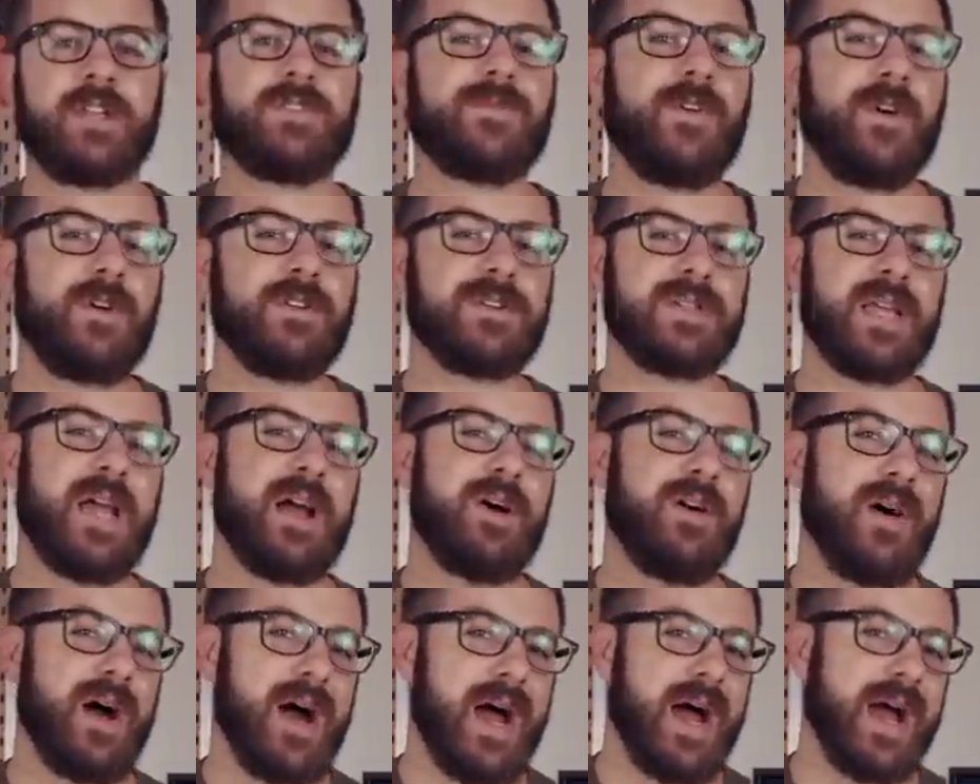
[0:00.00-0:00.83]
As far as
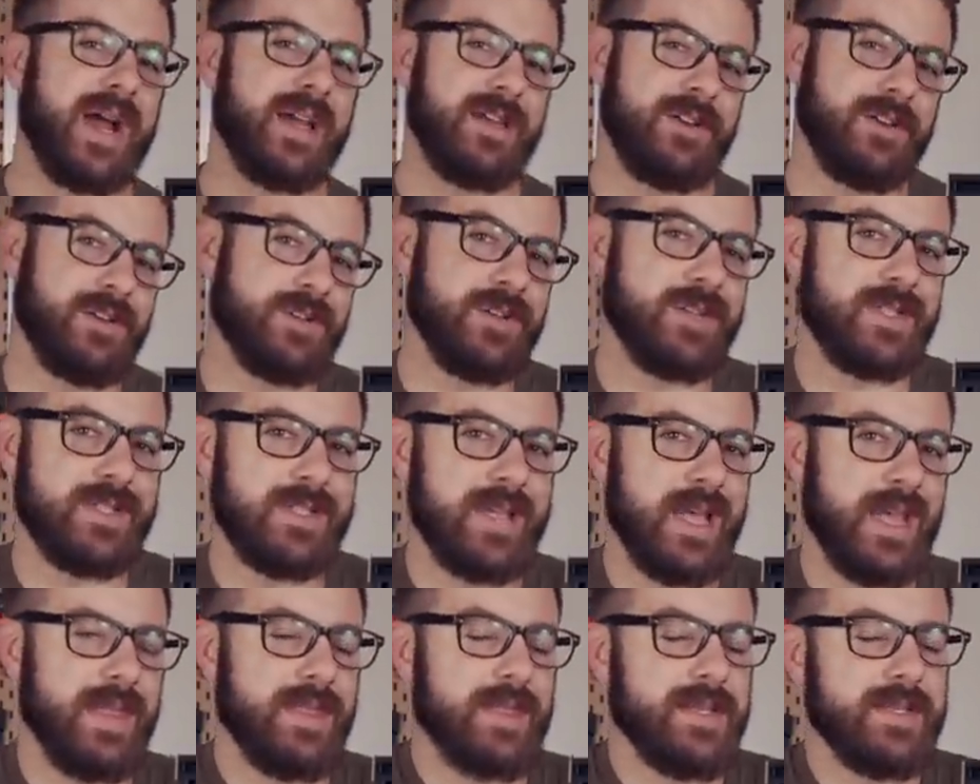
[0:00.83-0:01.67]
how high you should
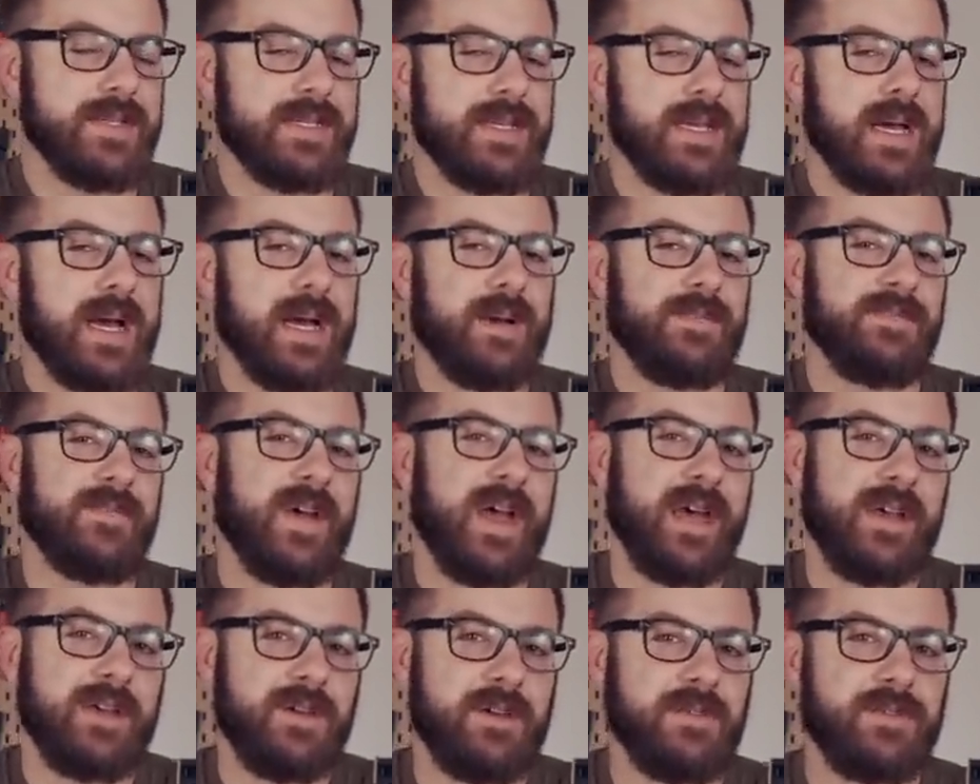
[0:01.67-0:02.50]
set the Z-hop
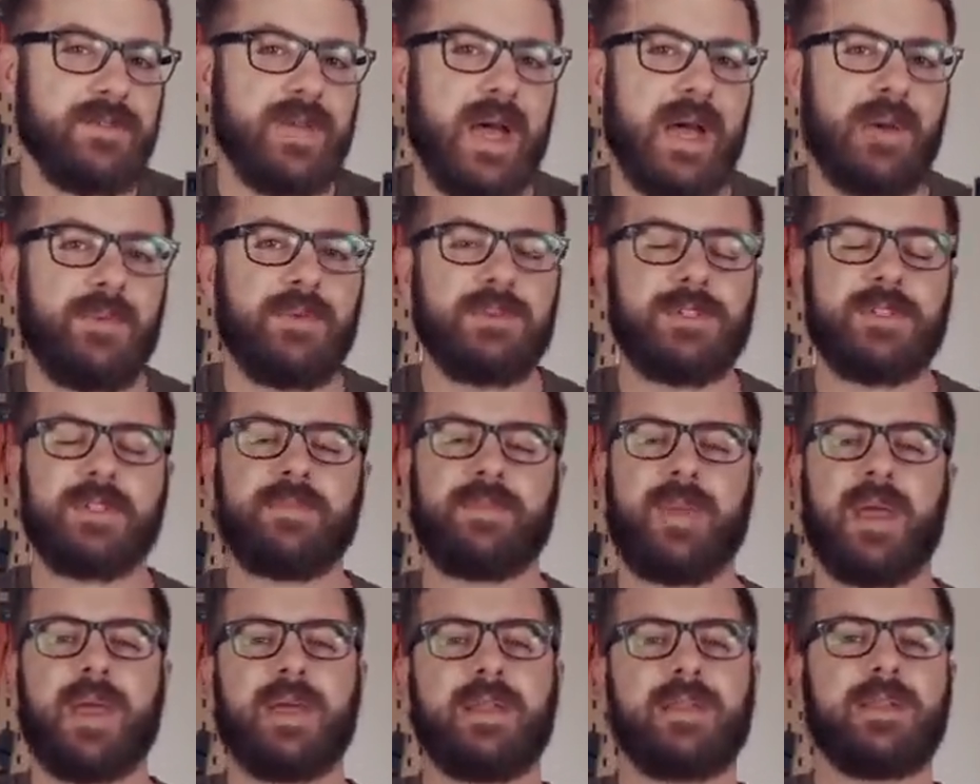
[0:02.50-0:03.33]
value, that will
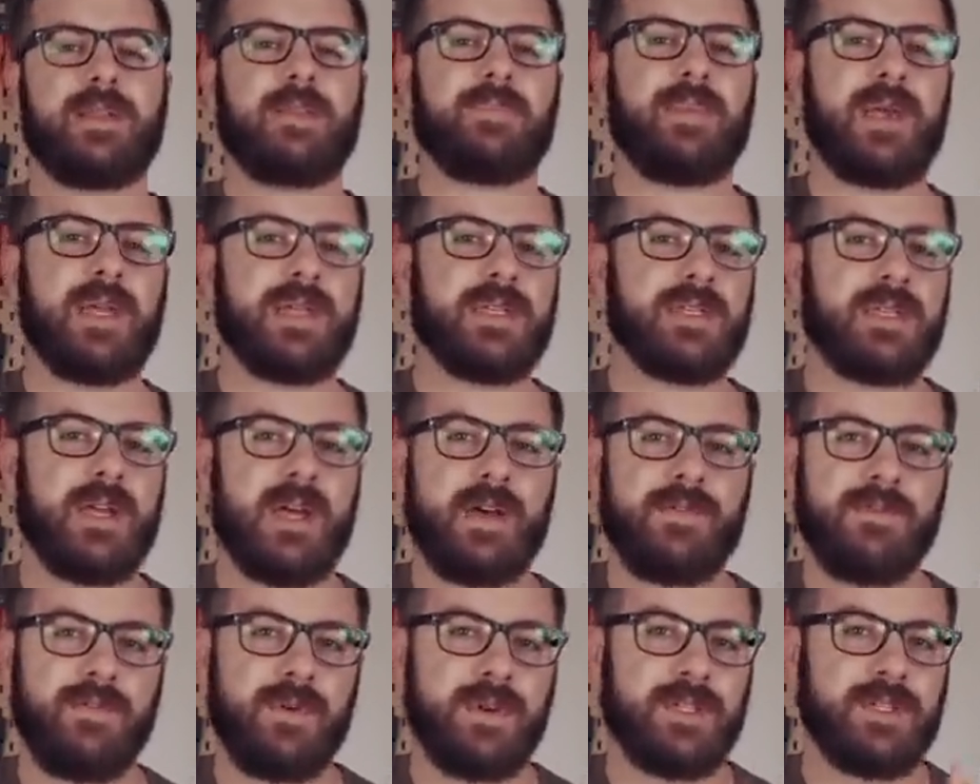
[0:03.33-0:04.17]
depend based
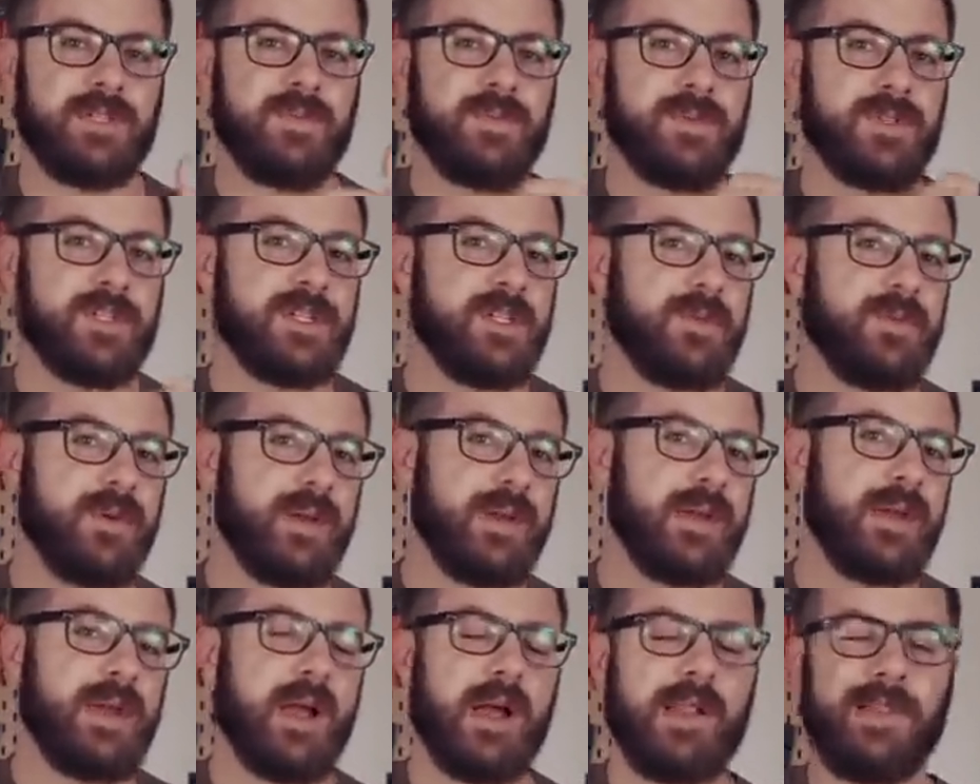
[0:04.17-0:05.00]
off what you are
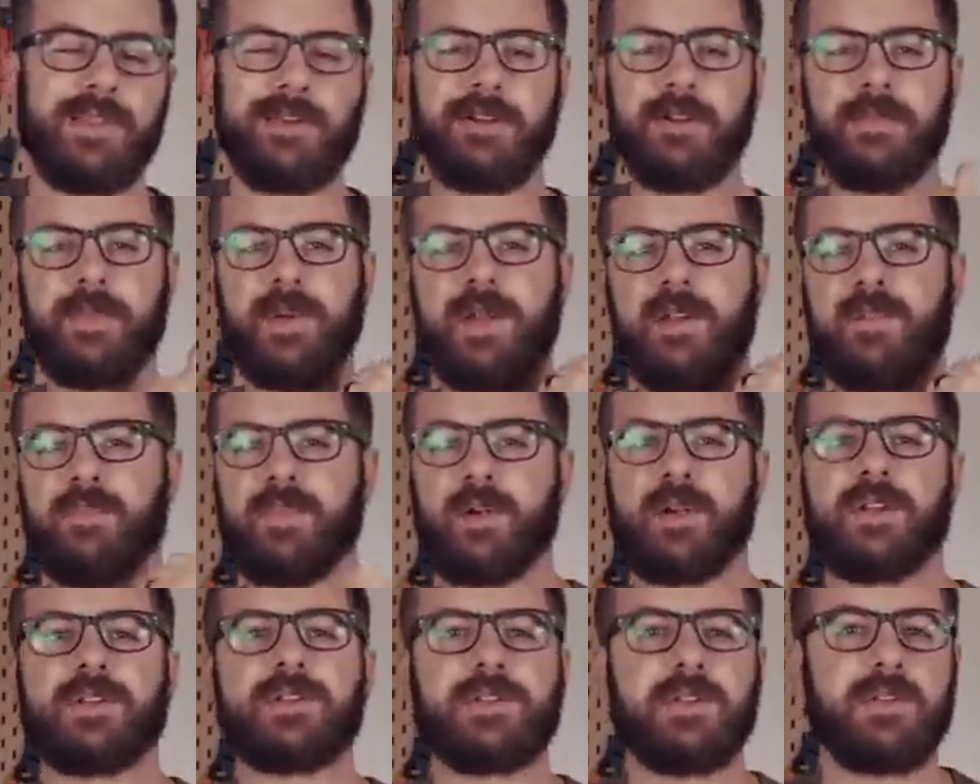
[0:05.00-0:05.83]
doing, a little bit of
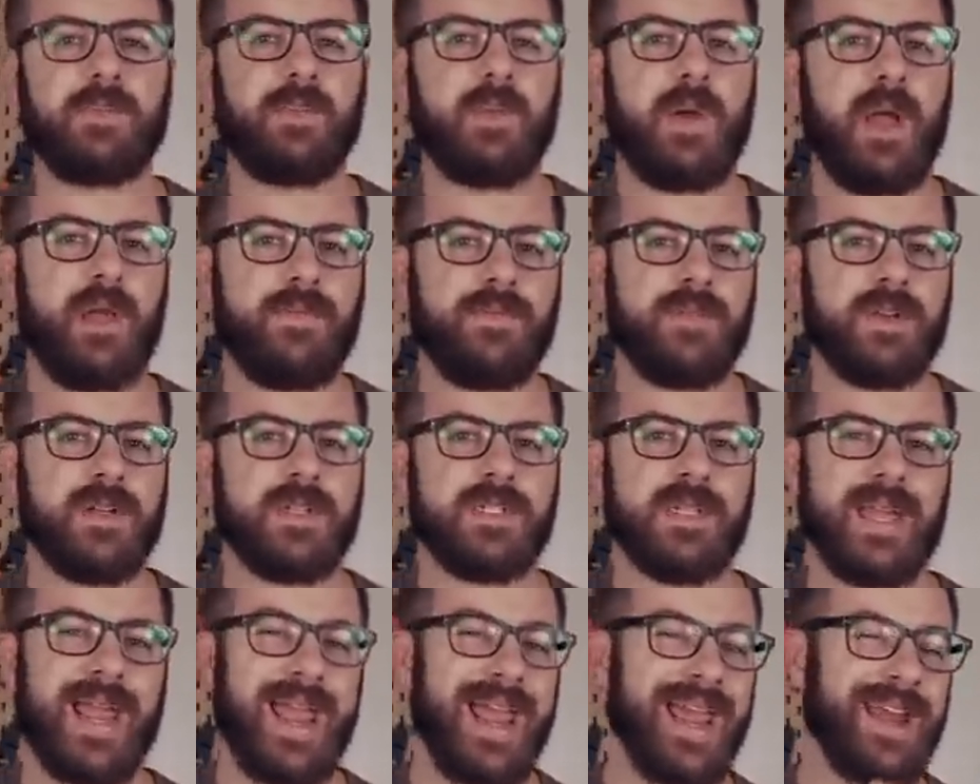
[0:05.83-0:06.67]
personal
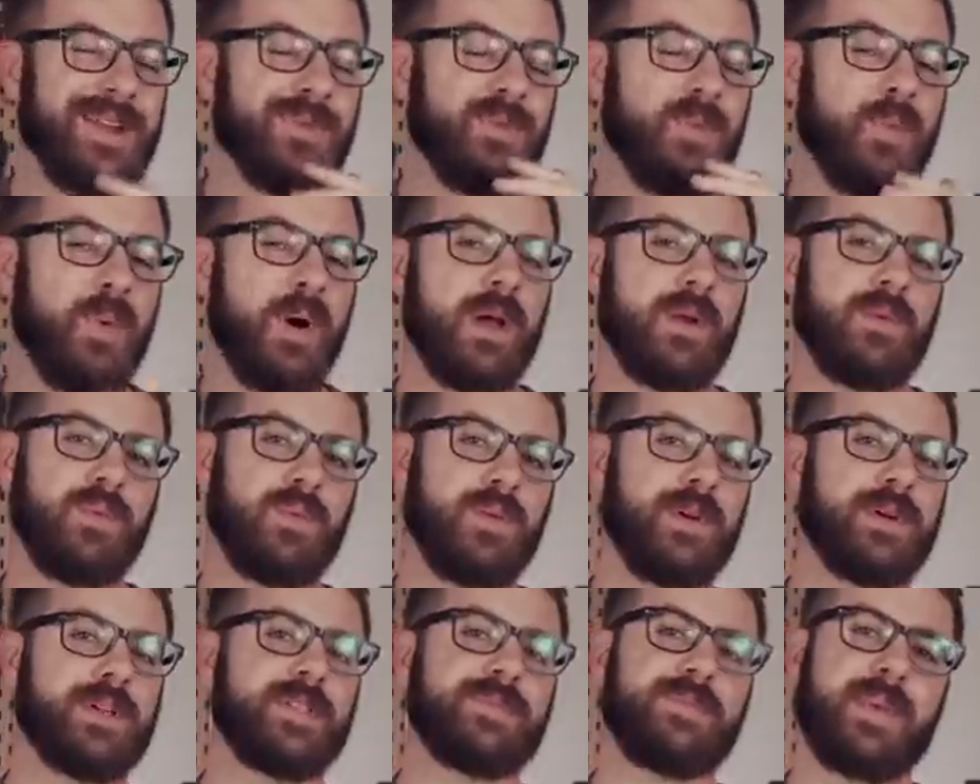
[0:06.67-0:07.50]
preference, and what
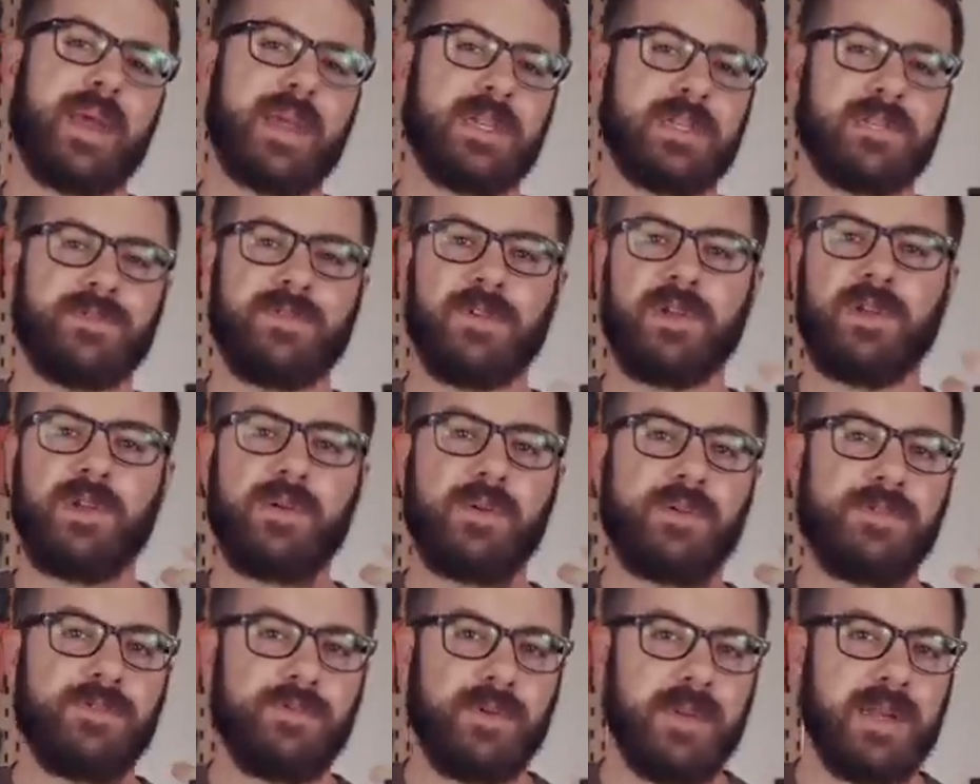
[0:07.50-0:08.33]
works best for
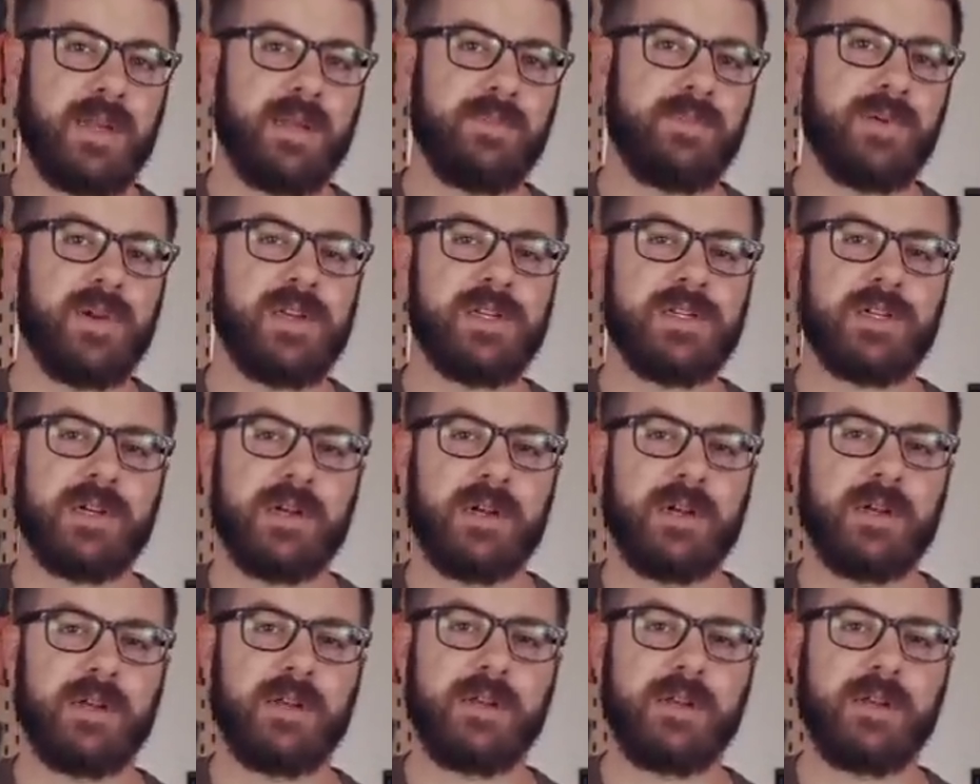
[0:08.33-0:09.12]
your 3D printer.